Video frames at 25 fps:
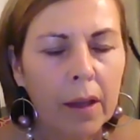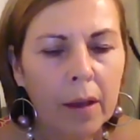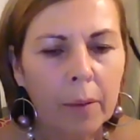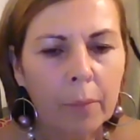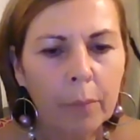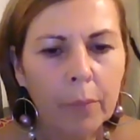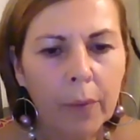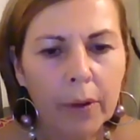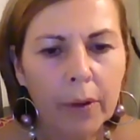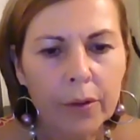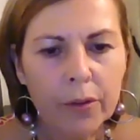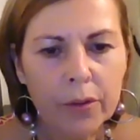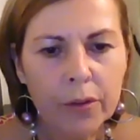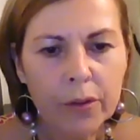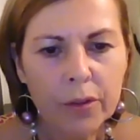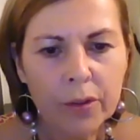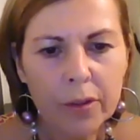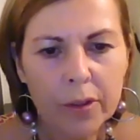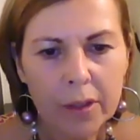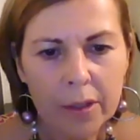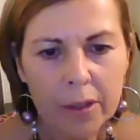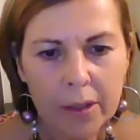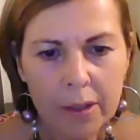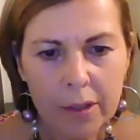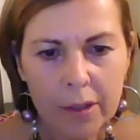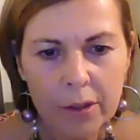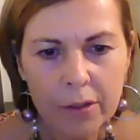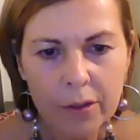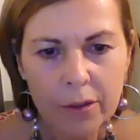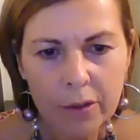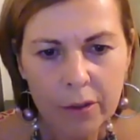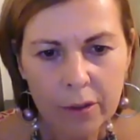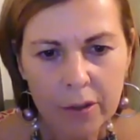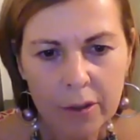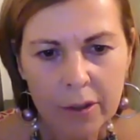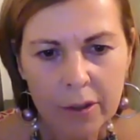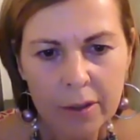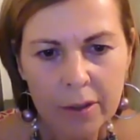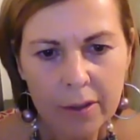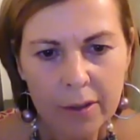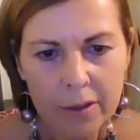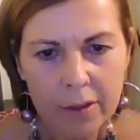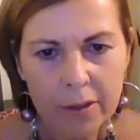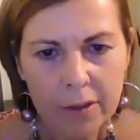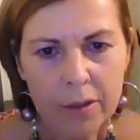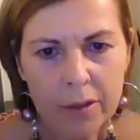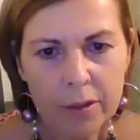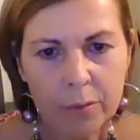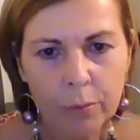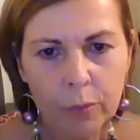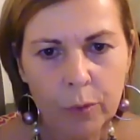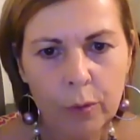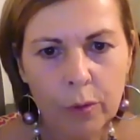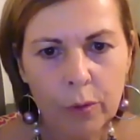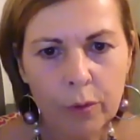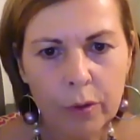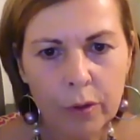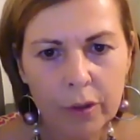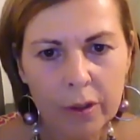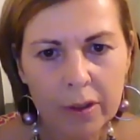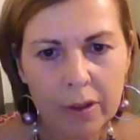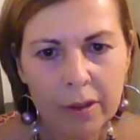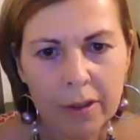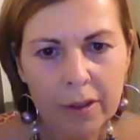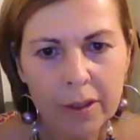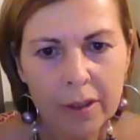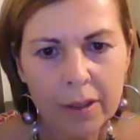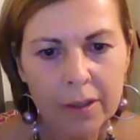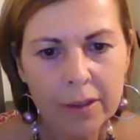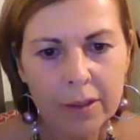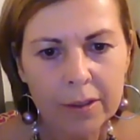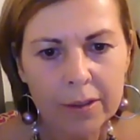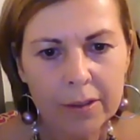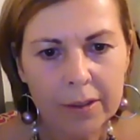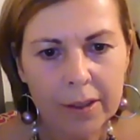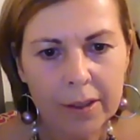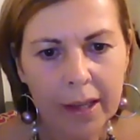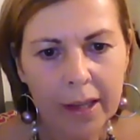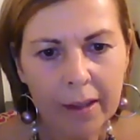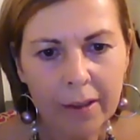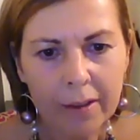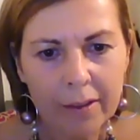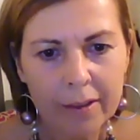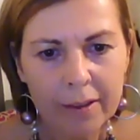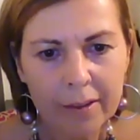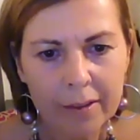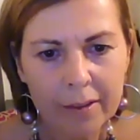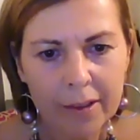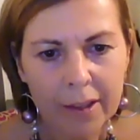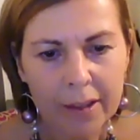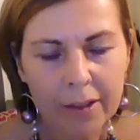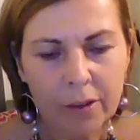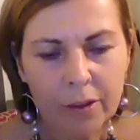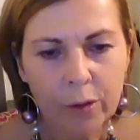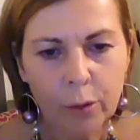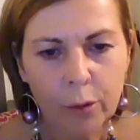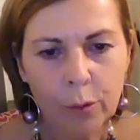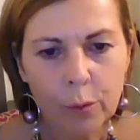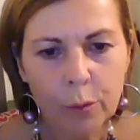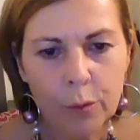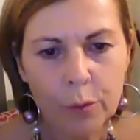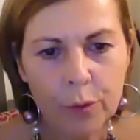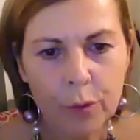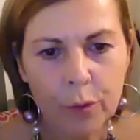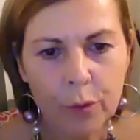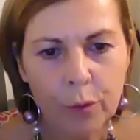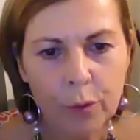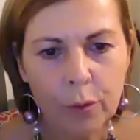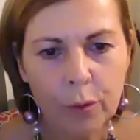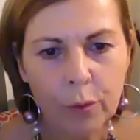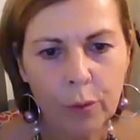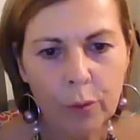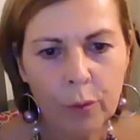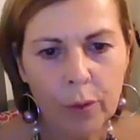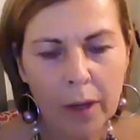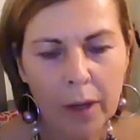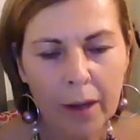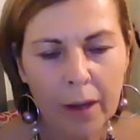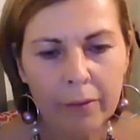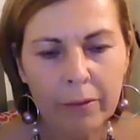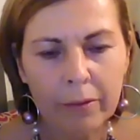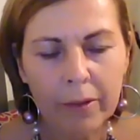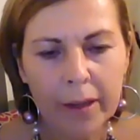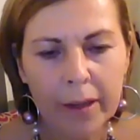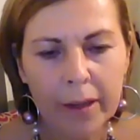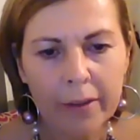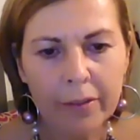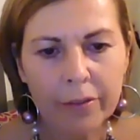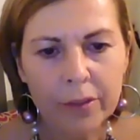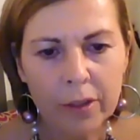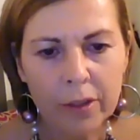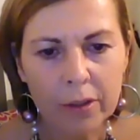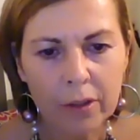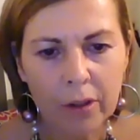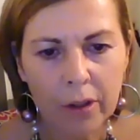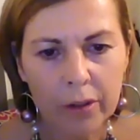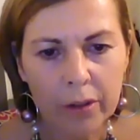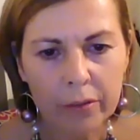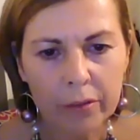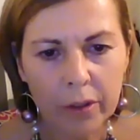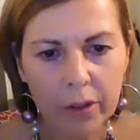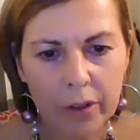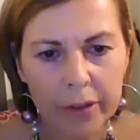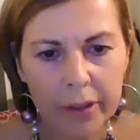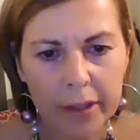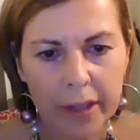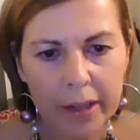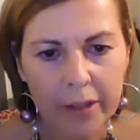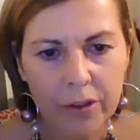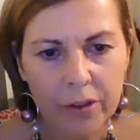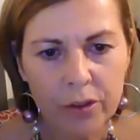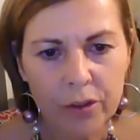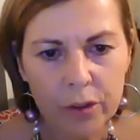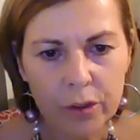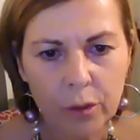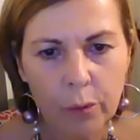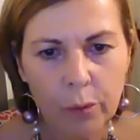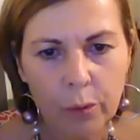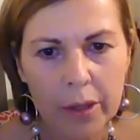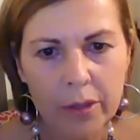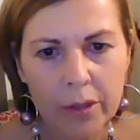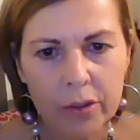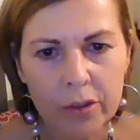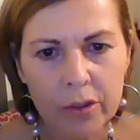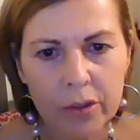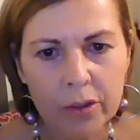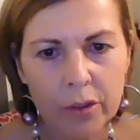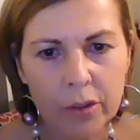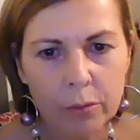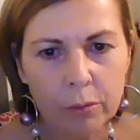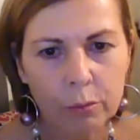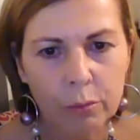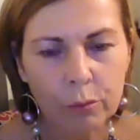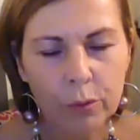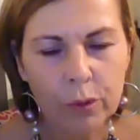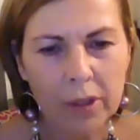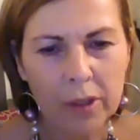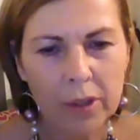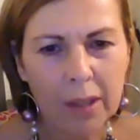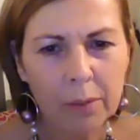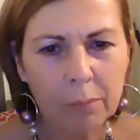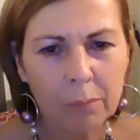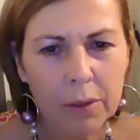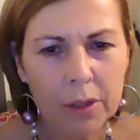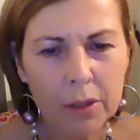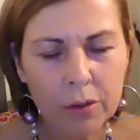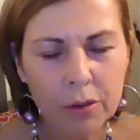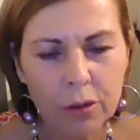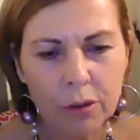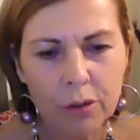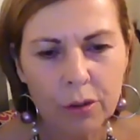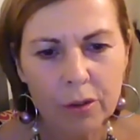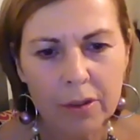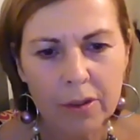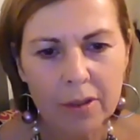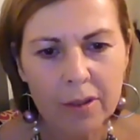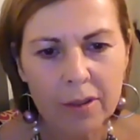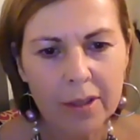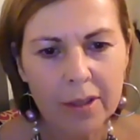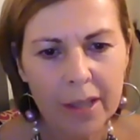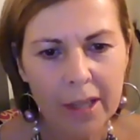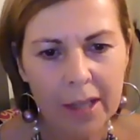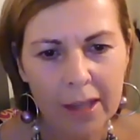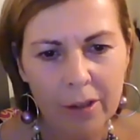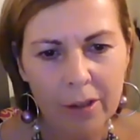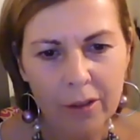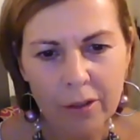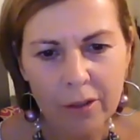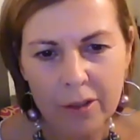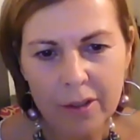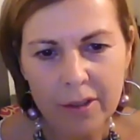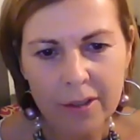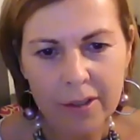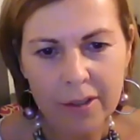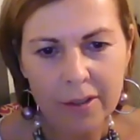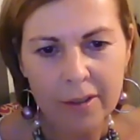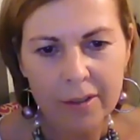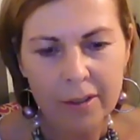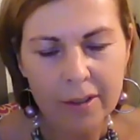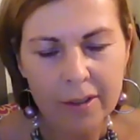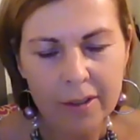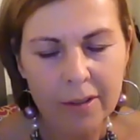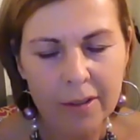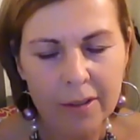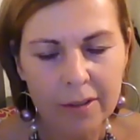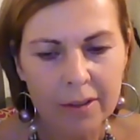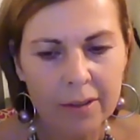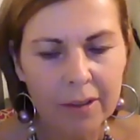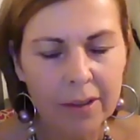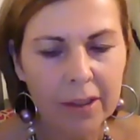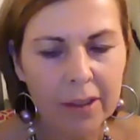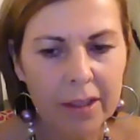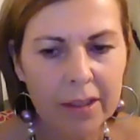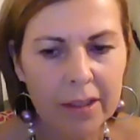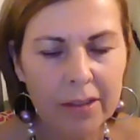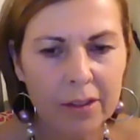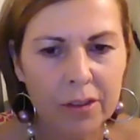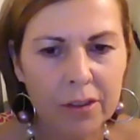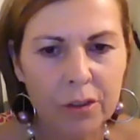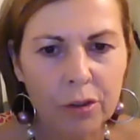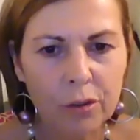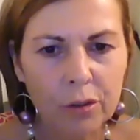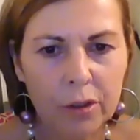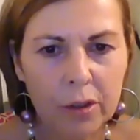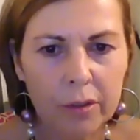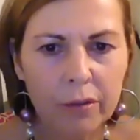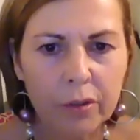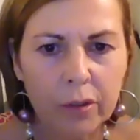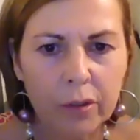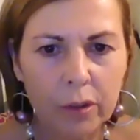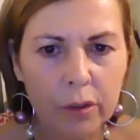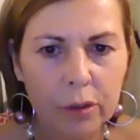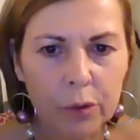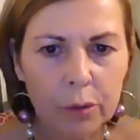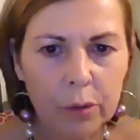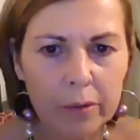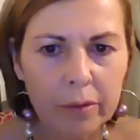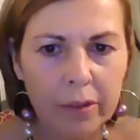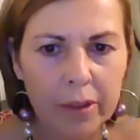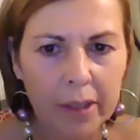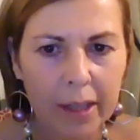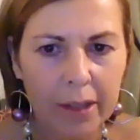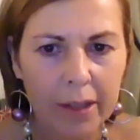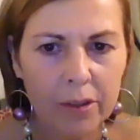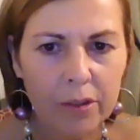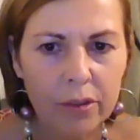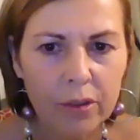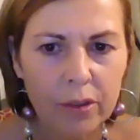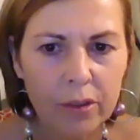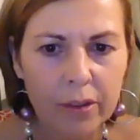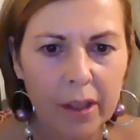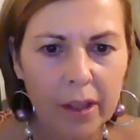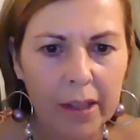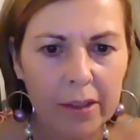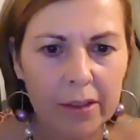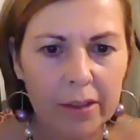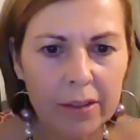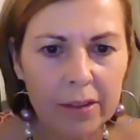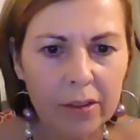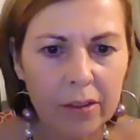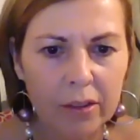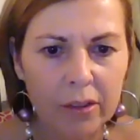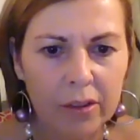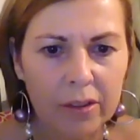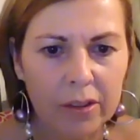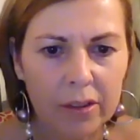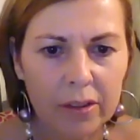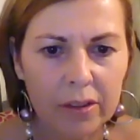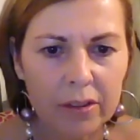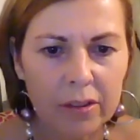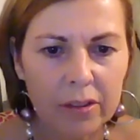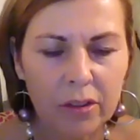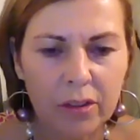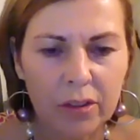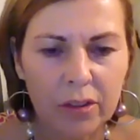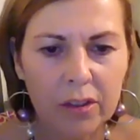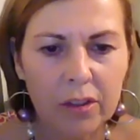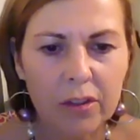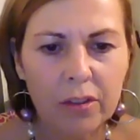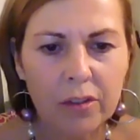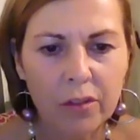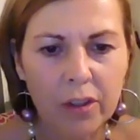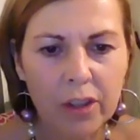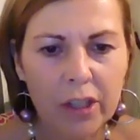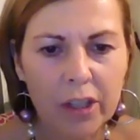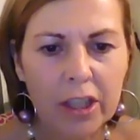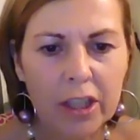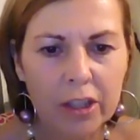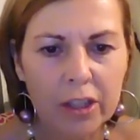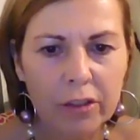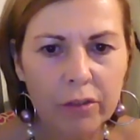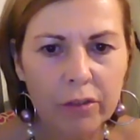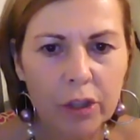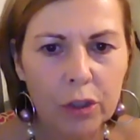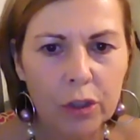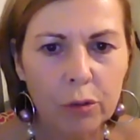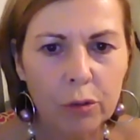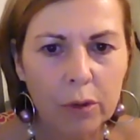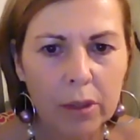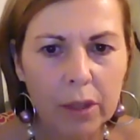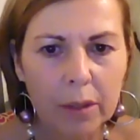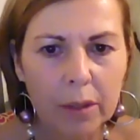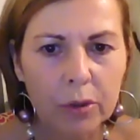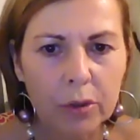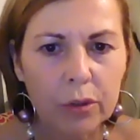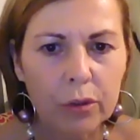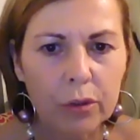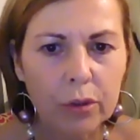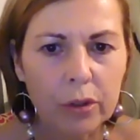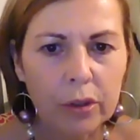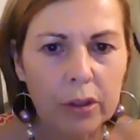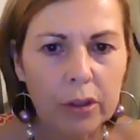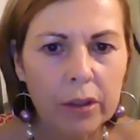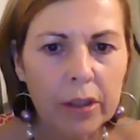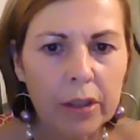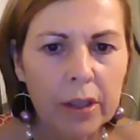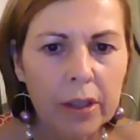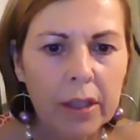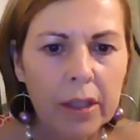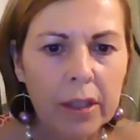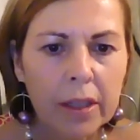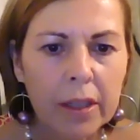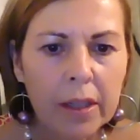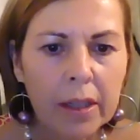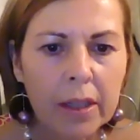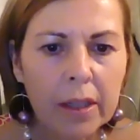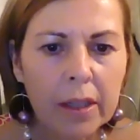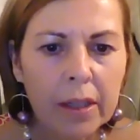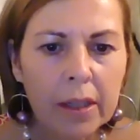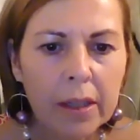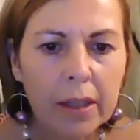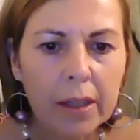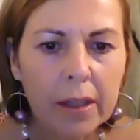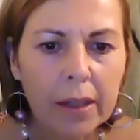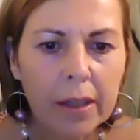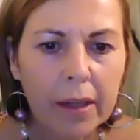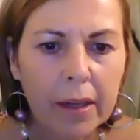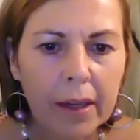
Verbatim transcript: a much easier, smoother death than those who have left a lot of unanswered questions. Would that be true to say, or is it is it is it too difficult to even answer that, or is it just it's very individual? I'm sure. I um,